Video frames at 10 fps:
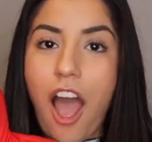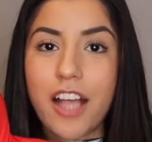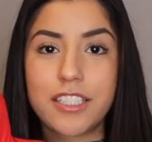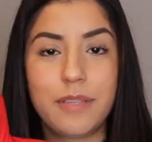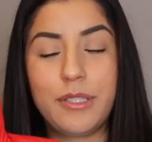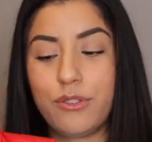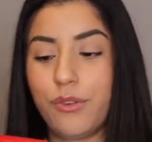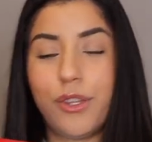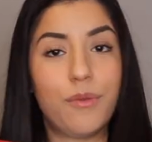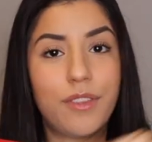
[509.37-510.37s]
It's gonna be
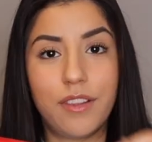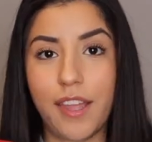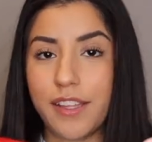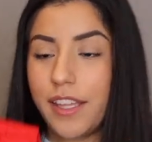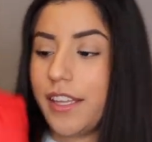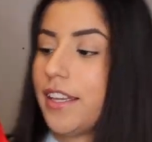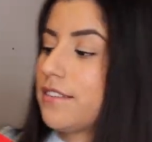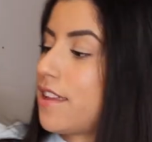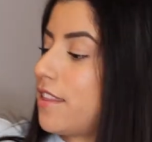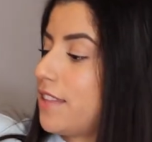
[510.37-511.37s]
so cute with Align
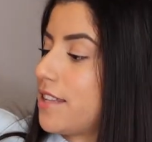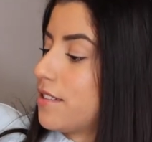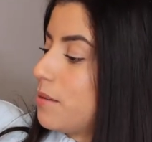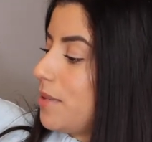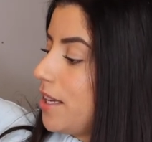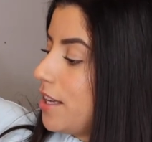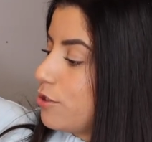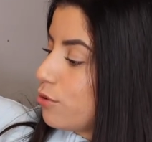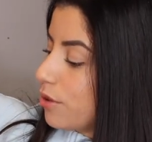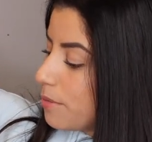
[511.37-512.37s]
leggings. I think that's gonna be
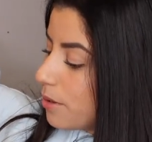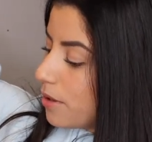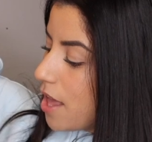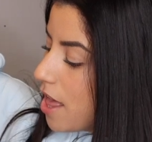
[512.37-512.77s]
adorable.